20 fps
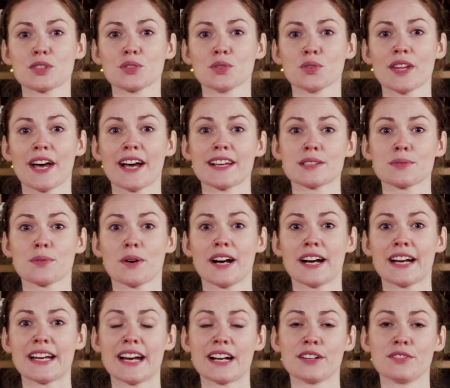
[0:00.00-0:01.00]
So that's
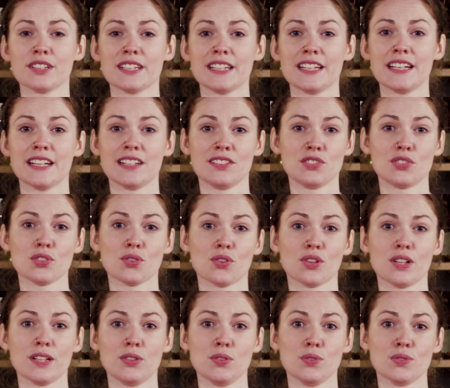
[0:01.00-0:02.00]
why I really
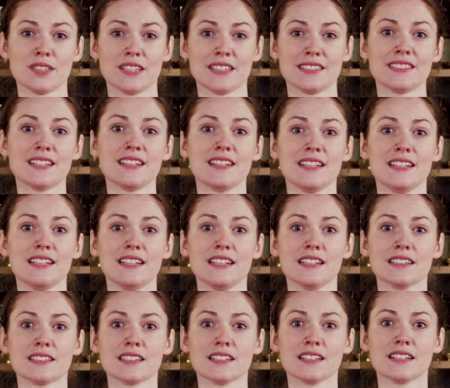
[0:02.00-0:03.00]
enjoy using
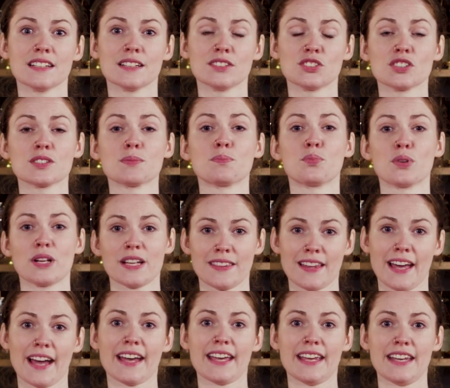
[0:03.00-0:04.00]
tea to just bring
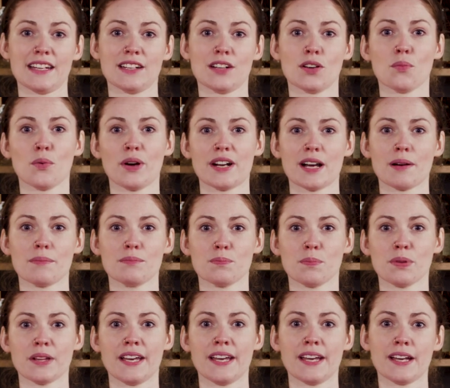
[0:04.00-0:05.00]
that in when I'm
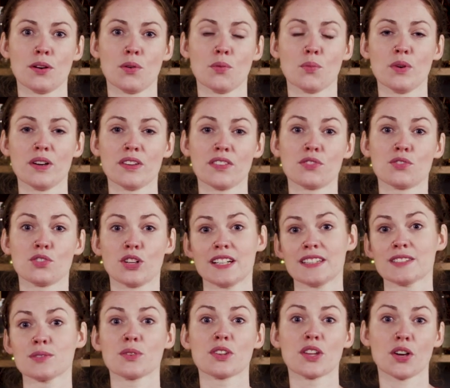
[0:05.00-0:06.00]
playing with
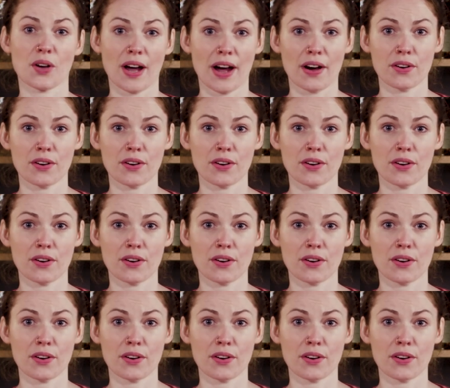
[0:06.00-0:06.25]
drinks without